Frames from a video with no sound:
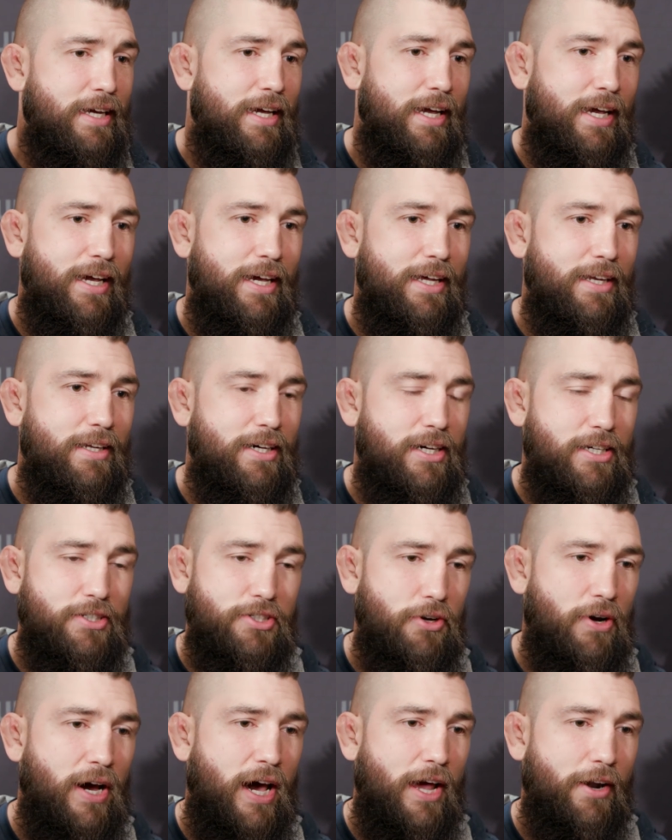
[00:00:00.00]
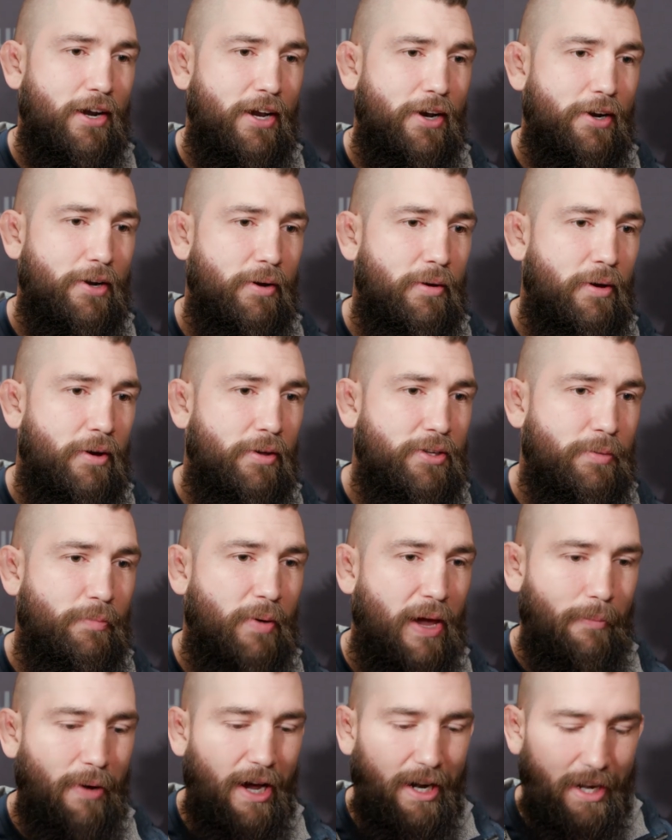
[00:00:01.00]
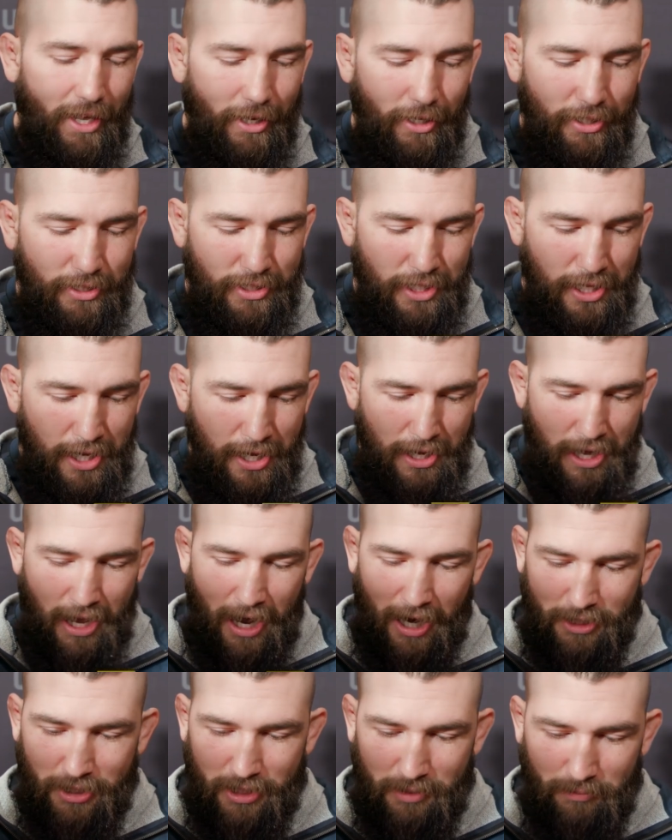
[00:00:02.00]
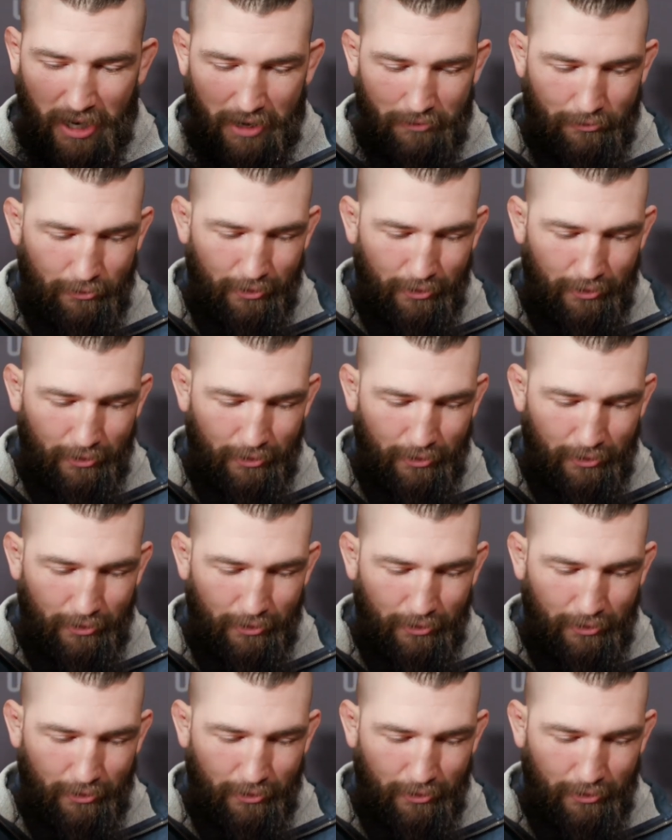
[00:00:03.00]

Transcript: And uh, so I had her here to, to paint my nails. Actually, my